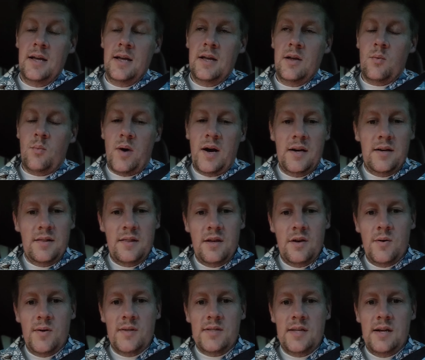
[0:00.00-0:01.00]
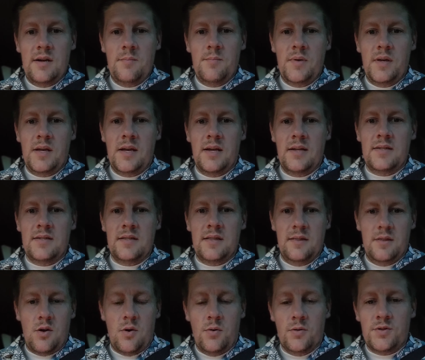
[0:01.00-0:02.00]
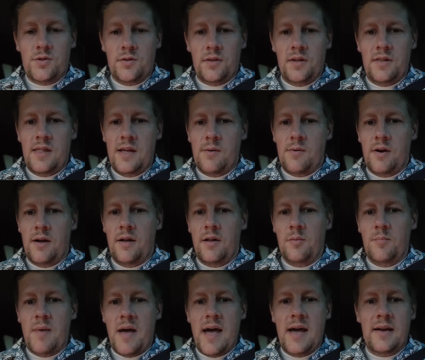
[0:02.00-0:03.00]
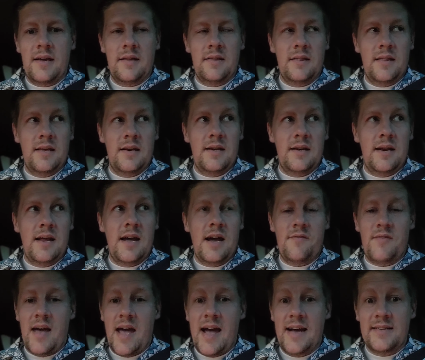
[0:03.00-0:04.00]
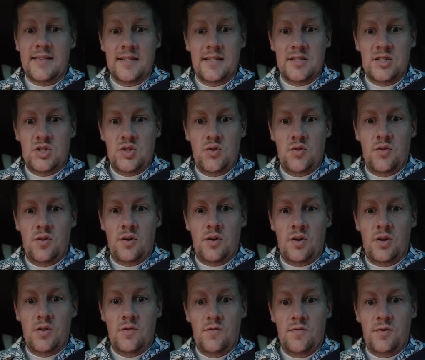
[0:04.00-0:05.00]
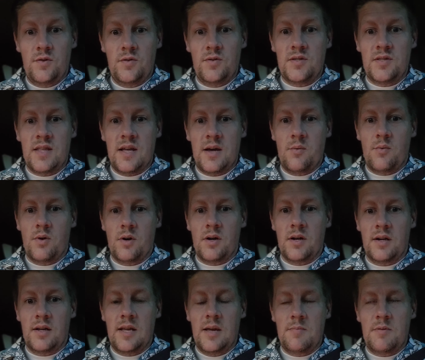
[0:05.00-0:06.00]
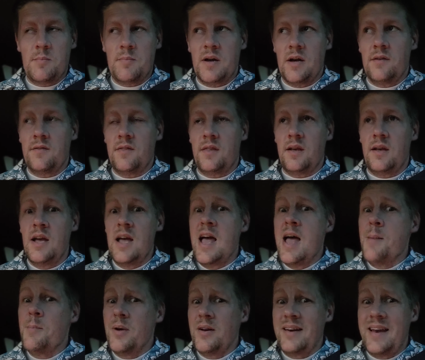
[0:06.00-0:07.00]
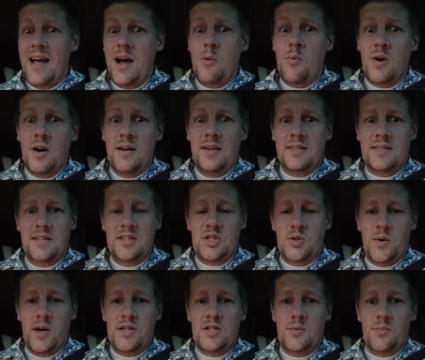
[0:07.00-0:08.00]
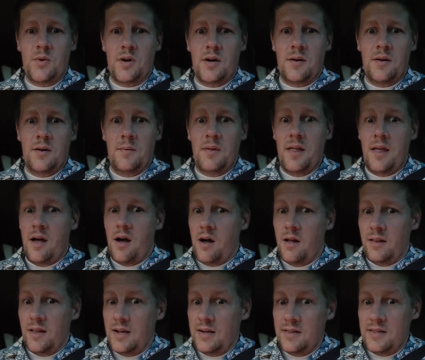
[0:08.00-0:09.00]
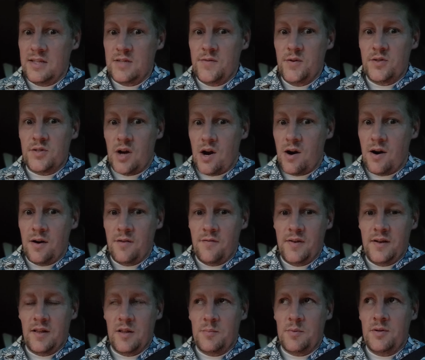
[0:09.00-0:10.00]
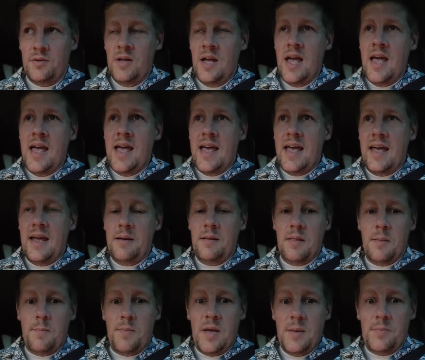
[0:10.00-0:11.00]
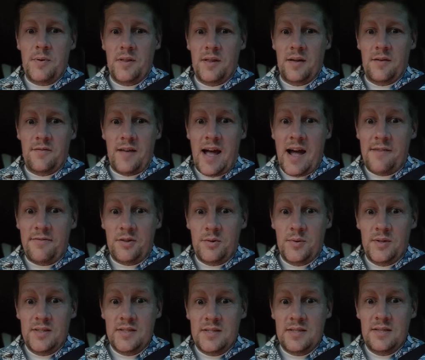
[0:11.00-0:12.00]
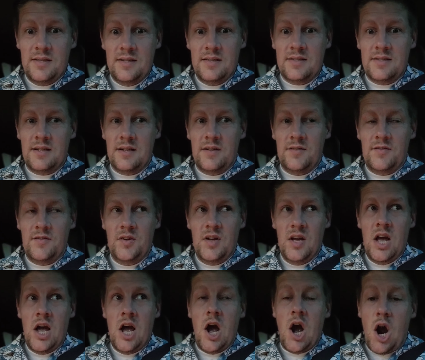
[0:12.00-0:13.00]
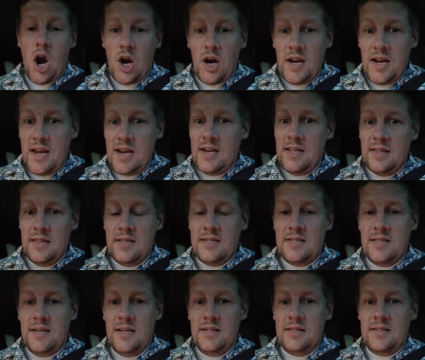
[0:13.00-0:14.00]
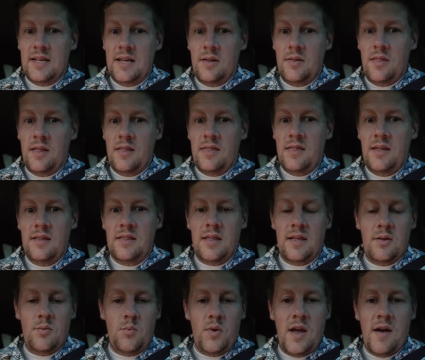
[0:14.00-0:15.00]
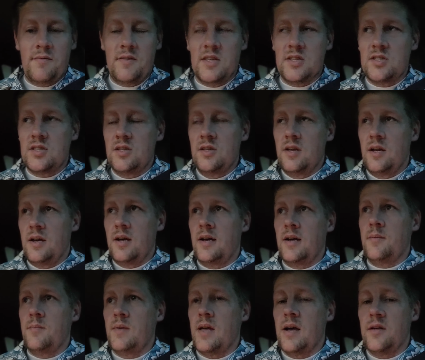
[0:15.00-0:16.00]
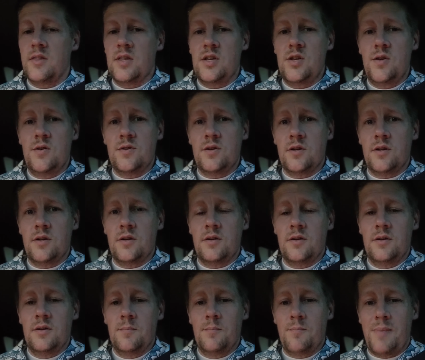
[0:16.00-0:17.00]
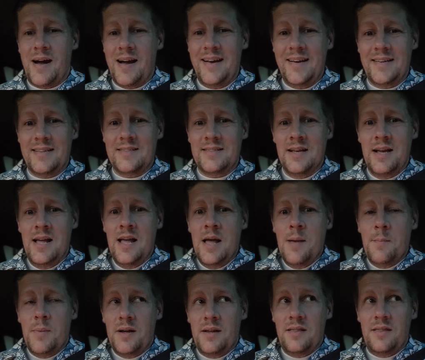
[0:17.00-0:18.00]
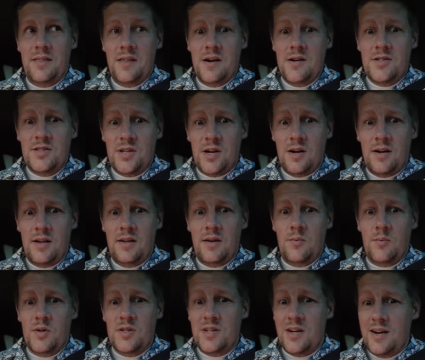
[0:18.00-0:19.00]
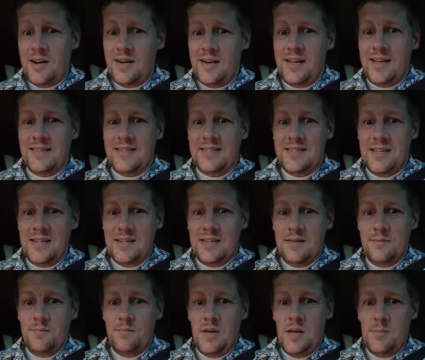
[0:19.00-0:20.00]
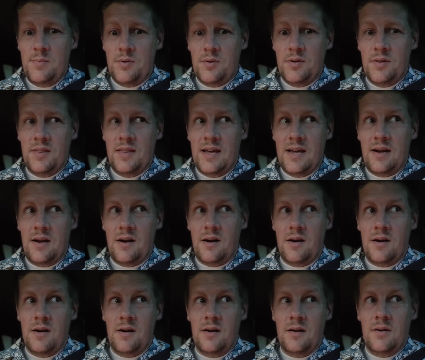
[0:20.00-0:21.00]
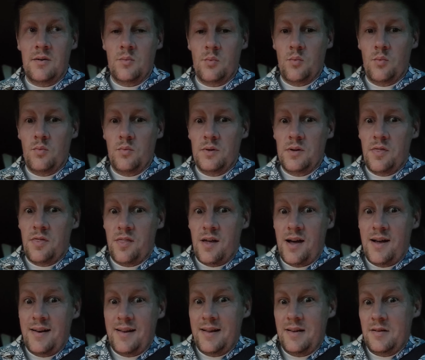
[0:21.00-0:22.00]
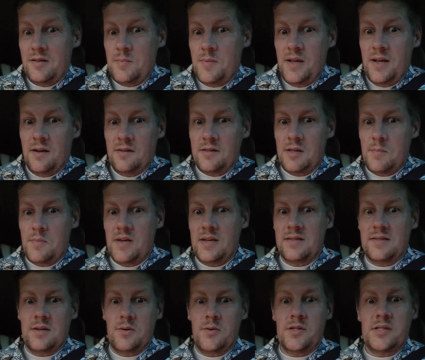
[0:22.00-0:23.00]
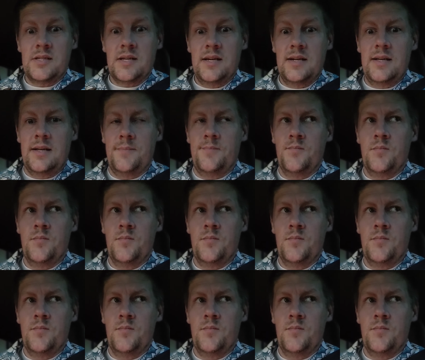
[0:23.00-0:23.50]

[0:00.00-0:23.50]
Why do they always eat them? Because culturally they were held back and they didn't have access to the good foods that were going to keep them healthy. But now we're in a situation where a lot of these foods are available, and the people that have affluence and stuff are eating these things, and they think that we have this healthy user bias, but we're starting to get sick people that are thought to be healthy because they were skinny.